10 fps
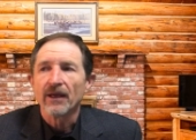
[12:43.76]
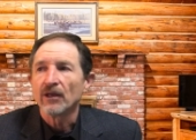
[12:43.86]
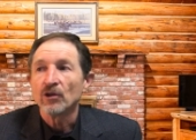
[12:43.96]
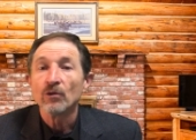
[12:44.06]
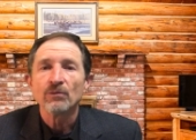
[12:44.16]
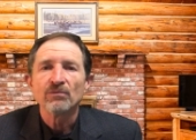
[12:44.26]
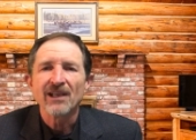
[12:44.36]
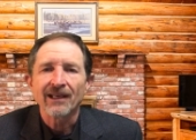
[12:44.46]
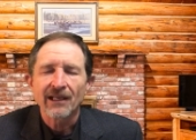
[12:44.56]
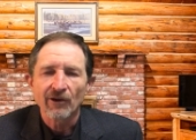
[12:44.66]
you'd
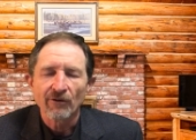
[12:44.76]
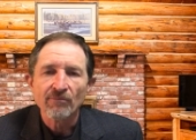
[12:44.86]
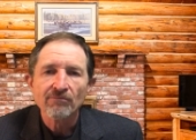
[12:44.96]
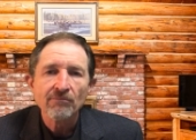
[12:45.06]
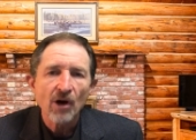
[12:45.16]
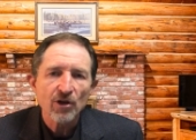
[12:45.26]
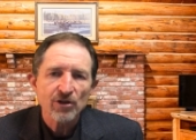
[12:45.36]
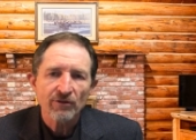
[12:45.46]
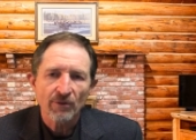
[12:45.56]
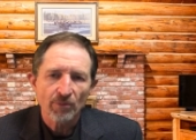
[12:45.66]
take care of
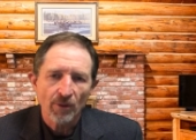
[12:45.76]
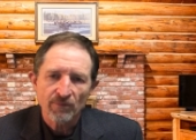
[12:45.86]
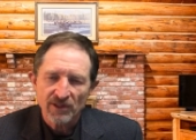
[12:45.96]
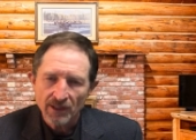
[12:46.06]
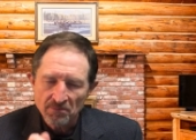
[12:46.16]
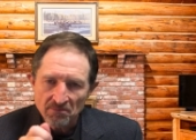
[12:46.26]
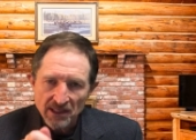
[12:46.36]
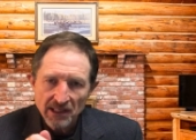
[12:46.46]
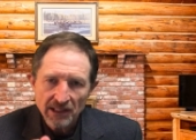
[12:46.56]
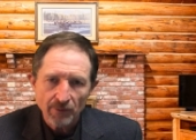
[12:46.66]
most of the problems
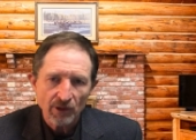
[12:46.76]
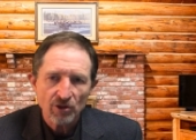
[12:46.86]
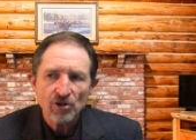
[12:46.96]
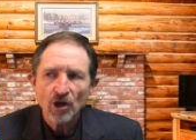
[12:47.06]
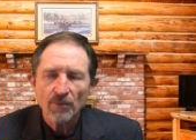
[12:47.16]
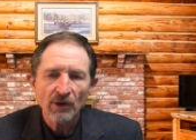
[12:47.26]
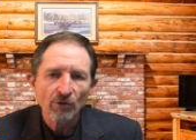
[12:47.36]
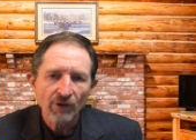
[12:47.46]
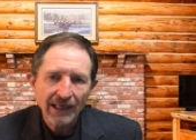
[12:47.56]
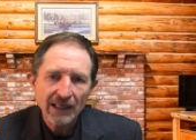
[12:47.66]
immediately because nobody
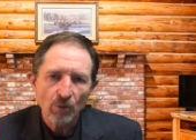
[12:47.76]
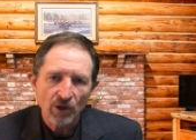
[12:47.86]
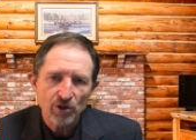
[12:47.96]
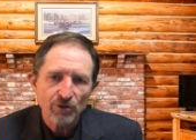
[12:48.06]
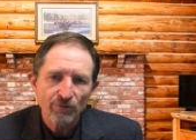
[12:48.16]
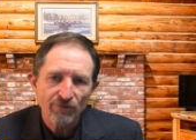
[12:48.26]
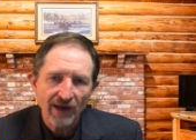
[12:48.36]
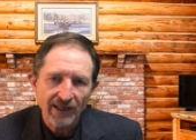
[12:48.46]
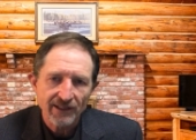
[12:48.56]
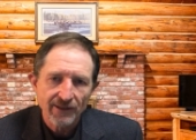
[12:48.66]
really wants to
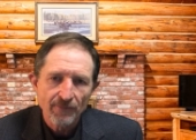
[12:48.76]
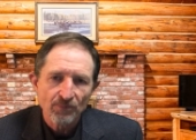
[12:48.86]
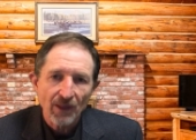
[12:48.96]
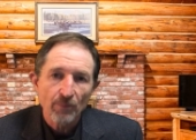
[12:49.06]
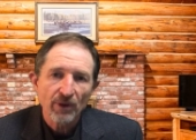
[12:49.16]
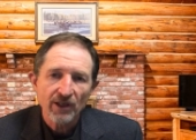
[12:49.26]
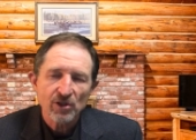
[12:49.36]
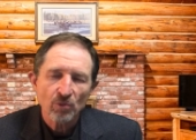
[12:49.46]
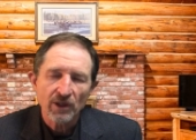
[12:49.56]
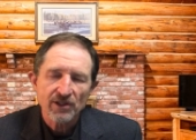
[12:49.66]
fight. But
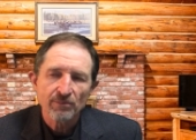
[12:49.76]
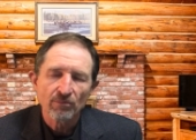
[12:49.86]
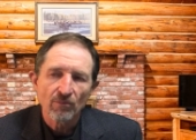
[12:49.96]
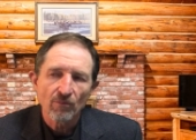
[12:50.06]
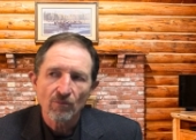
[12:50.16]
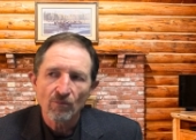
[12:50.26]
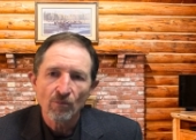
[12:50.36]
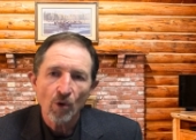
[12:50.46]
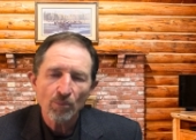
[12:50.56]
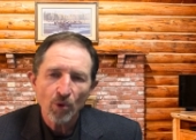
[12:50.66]
it's what's
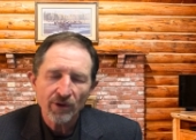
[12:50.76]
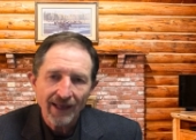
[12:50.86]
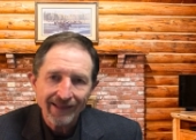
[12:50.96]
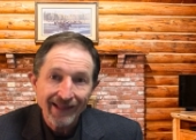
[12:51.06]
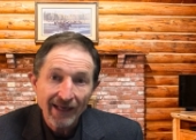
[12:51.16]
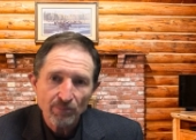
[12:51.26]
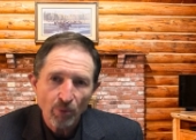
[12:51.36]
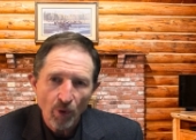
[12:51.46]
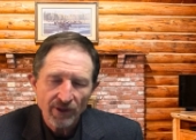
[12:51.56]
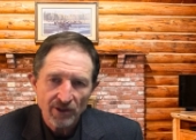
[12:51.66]
more important at that
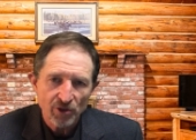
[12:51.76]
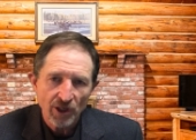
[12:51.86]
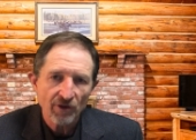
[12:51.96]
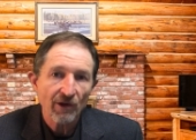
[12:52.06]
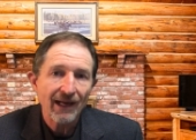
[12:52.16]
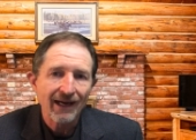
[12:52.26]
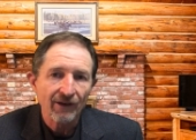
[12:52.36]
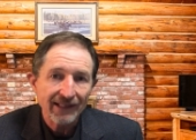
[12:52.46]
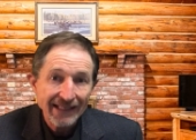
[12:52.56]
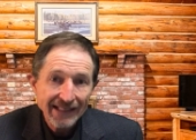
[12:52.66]
point is generally
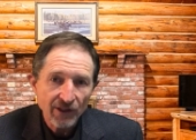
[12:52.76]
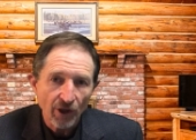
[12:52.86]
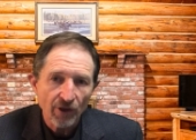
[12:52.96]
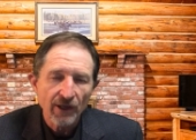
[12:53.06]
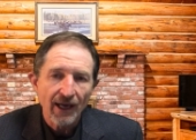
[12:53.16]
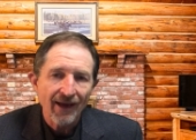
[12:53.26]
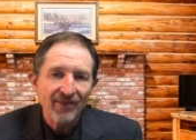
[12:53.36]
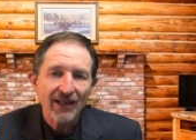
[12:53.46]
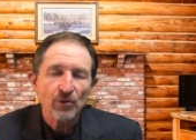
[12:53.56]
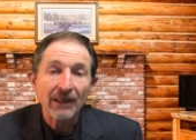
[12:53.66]
our ego,
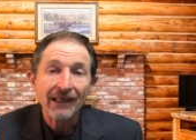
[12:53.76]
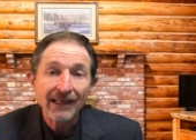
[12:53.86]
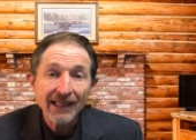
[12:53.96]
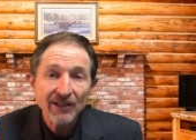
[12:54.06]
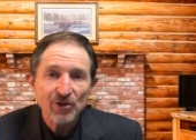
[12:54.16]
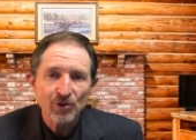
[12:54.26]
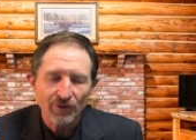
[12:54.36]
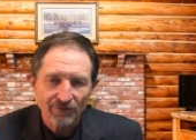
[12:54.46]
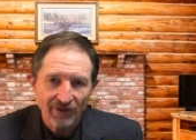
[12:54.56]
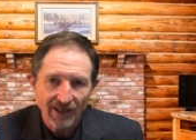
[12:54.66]
and that's what leads to
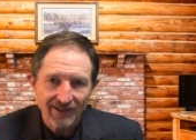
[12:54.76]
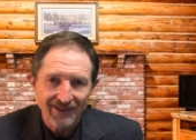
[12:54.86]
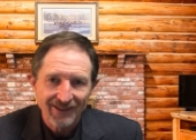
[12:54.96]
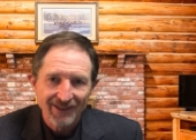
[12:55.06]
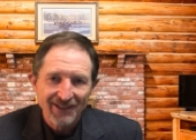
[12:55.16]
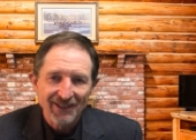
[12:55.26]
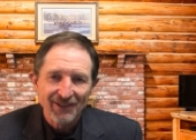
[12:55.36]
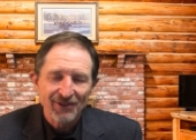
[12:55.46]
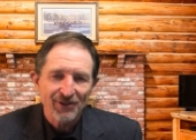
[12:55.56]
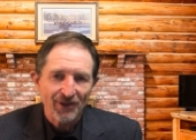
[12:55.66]
a fight.
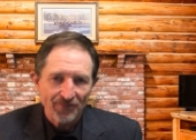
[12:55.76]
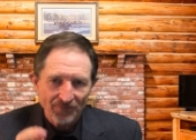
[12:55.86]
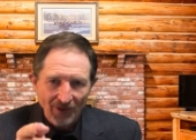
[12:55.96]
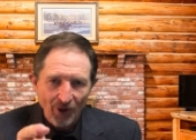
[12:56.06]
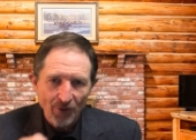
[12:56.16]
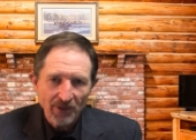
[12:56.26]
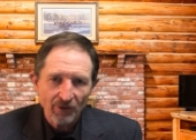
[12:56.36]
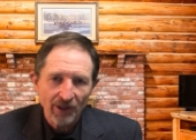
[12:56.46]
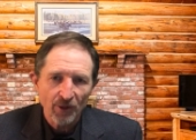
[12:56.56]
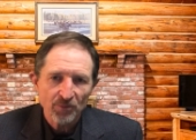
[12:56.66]
So I hope
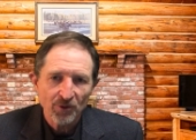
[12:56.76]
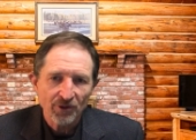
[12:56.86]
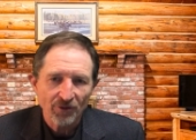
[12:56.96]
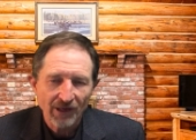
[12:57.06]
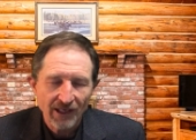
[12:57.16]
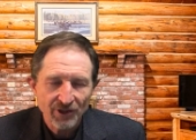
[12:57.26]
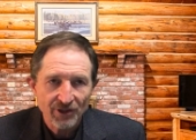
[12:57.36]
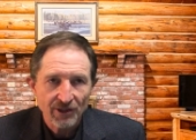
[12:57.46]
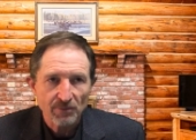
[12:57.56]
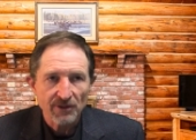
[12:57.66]
that'll help you in your
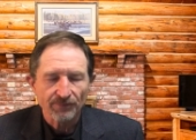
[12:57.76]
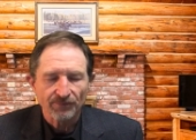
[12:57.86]
relationships.